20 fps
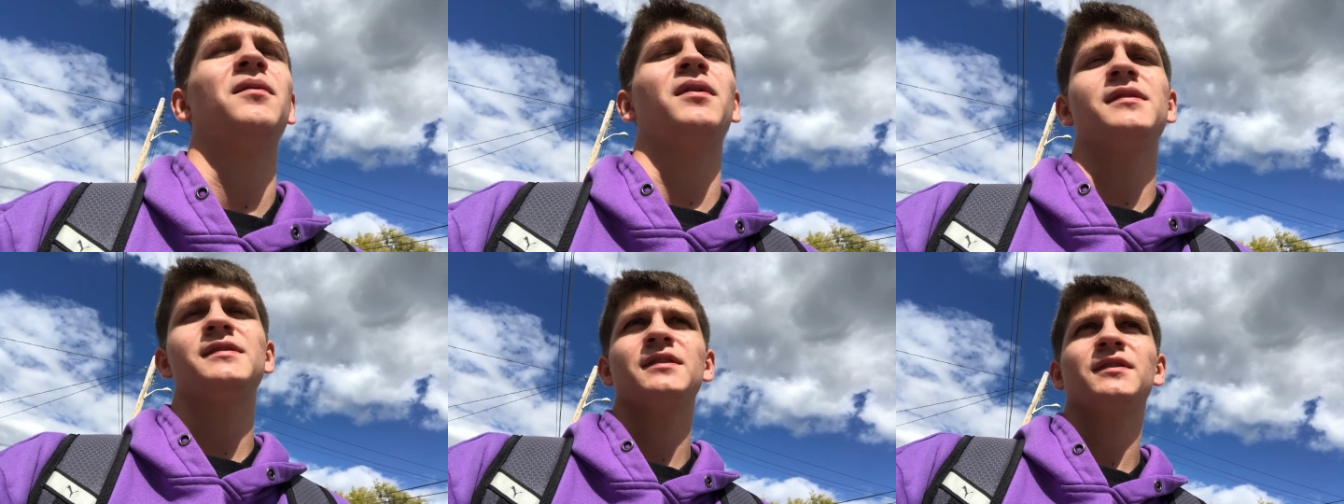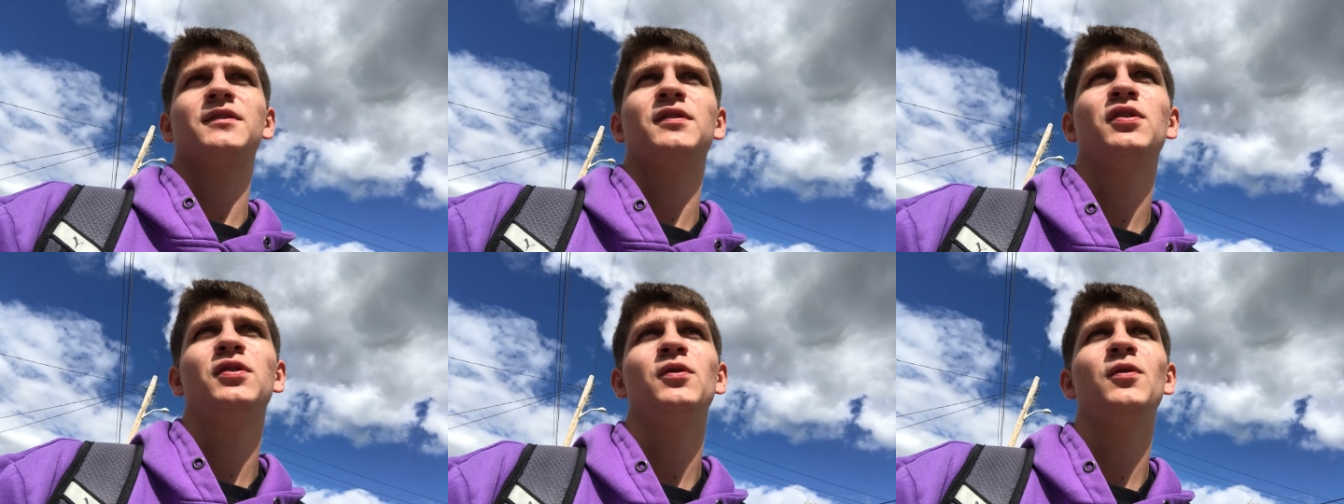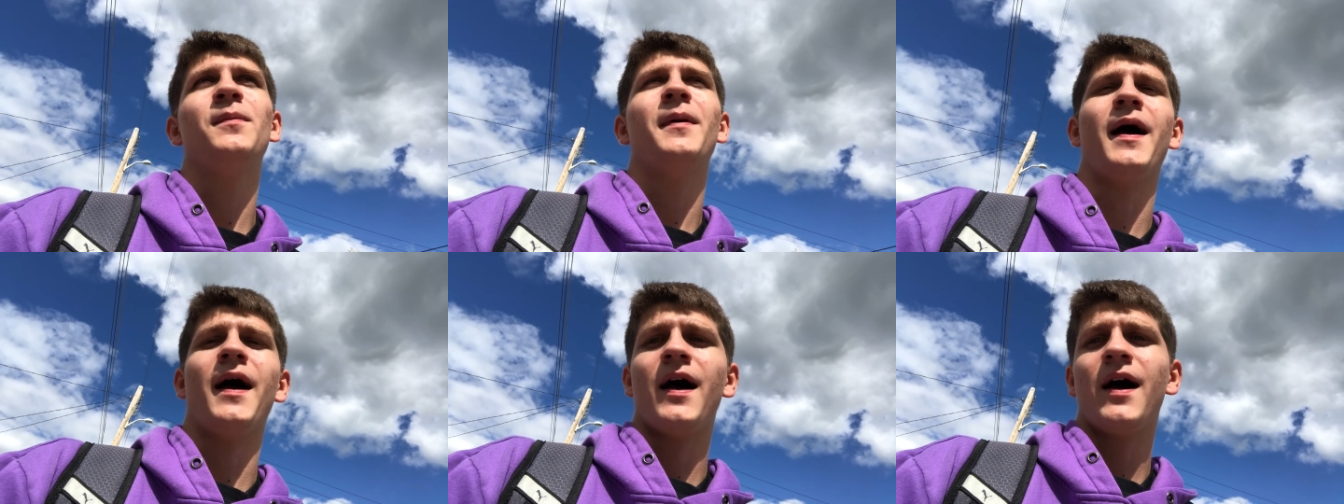wasn't
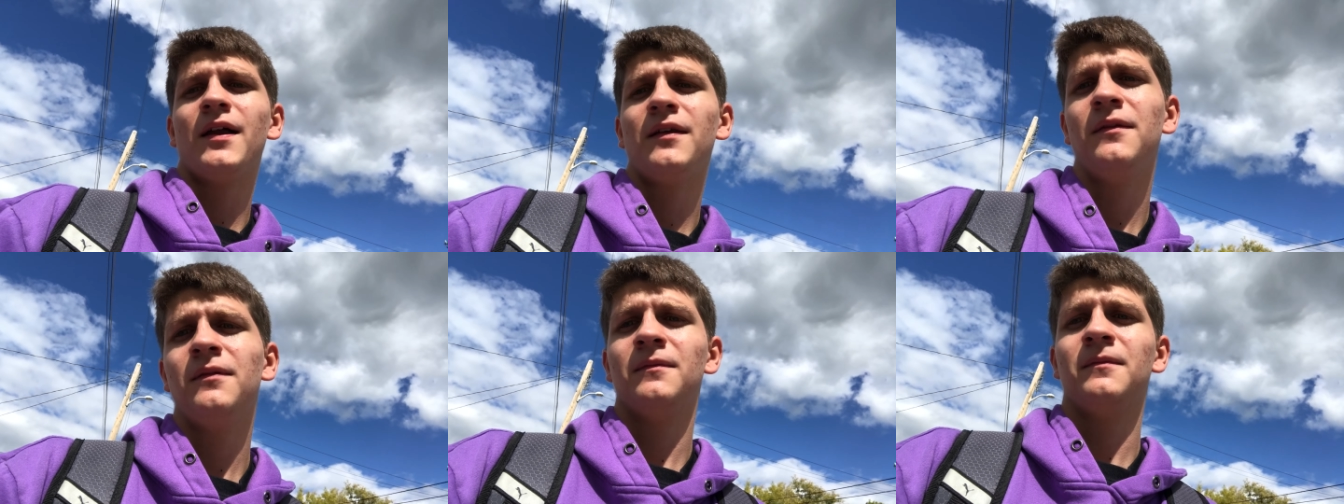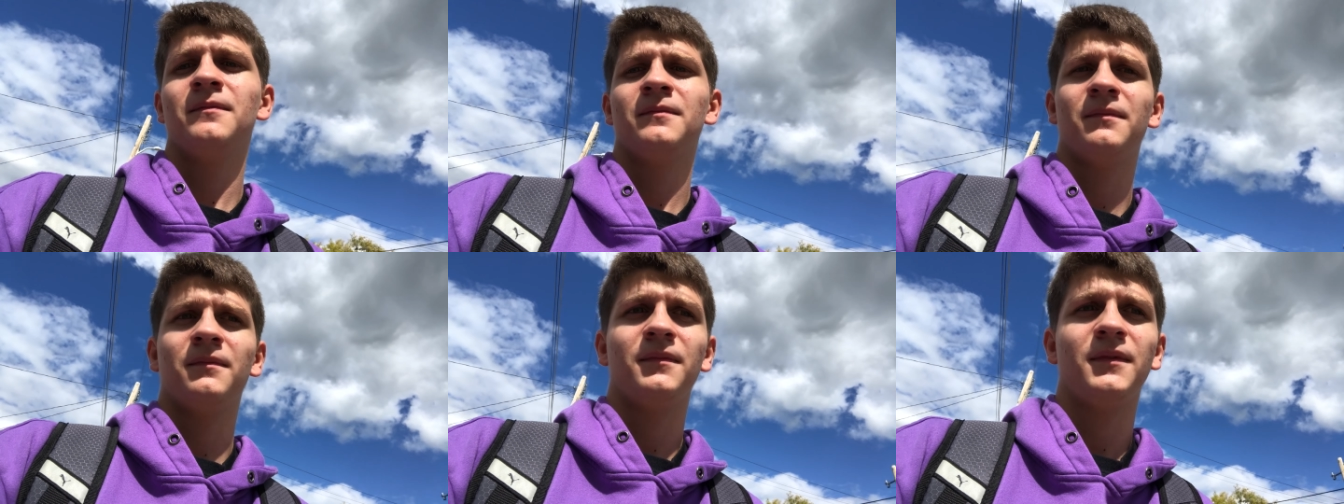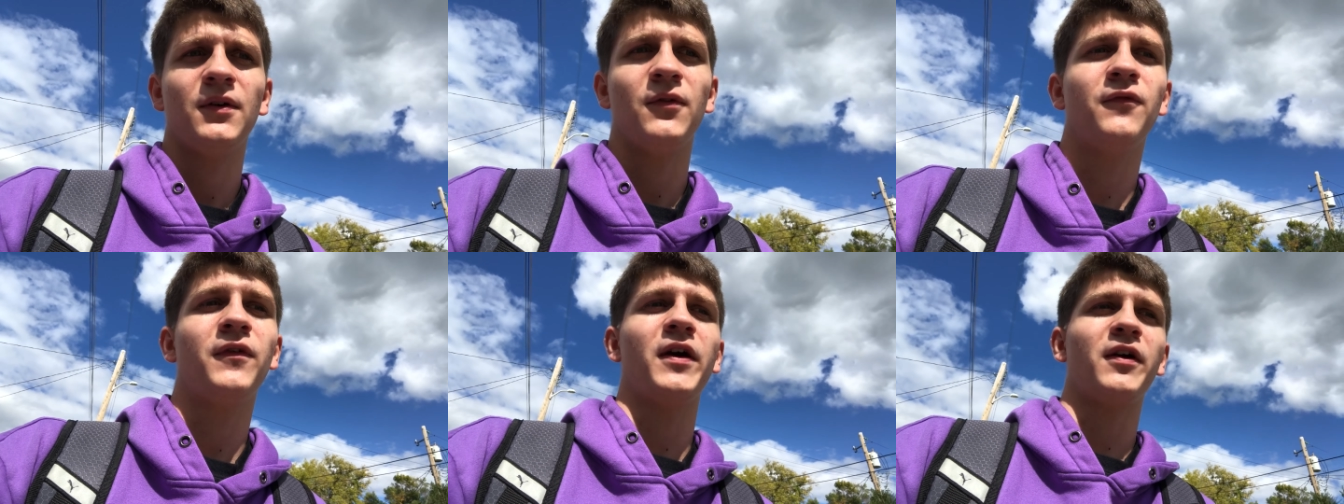too bad.
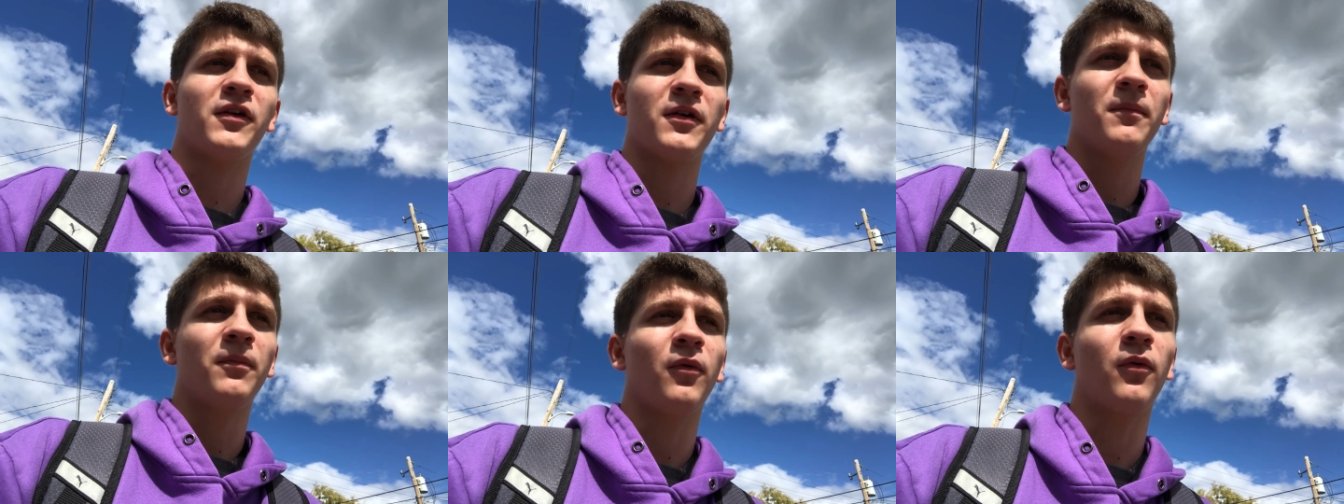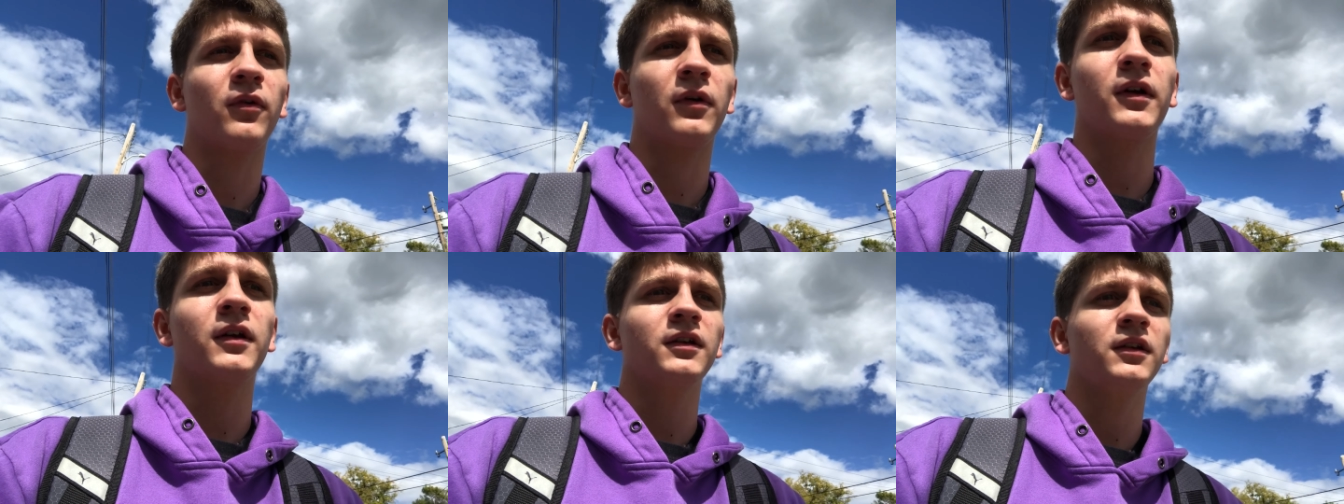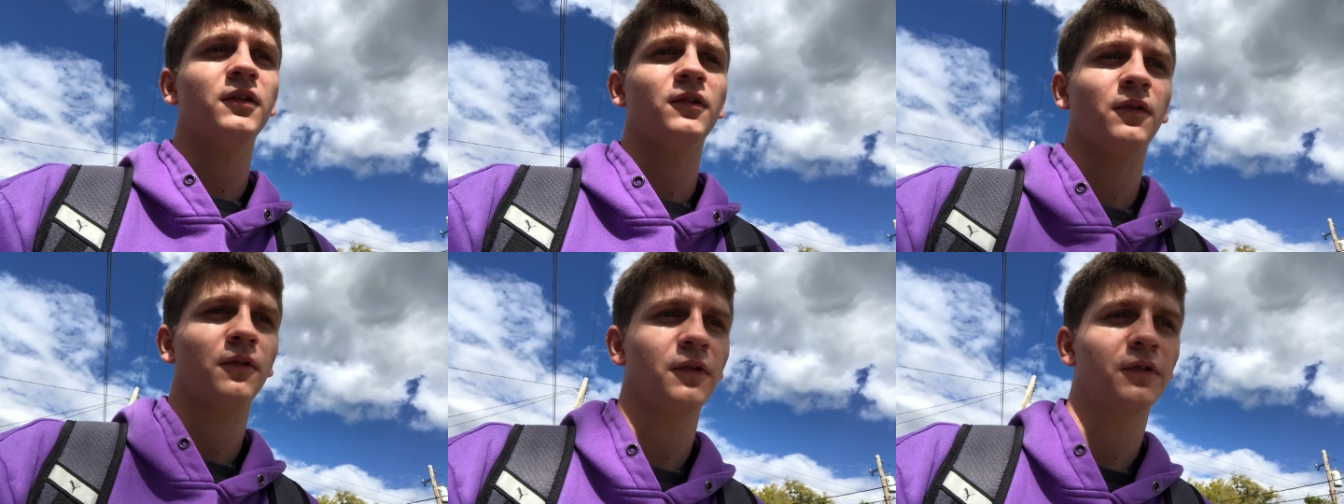Very boring,
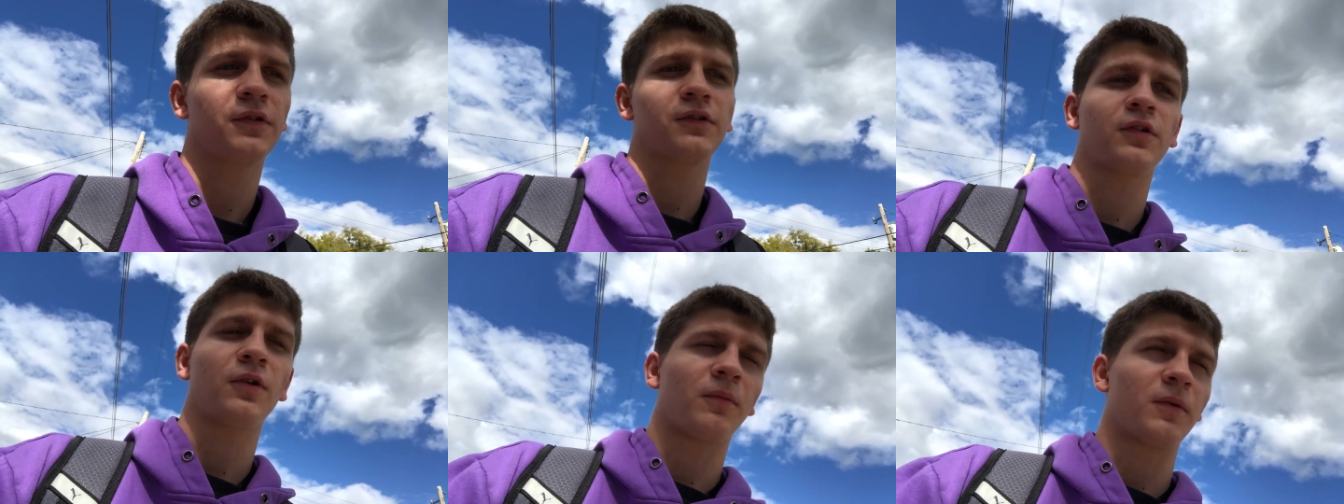you know, there's so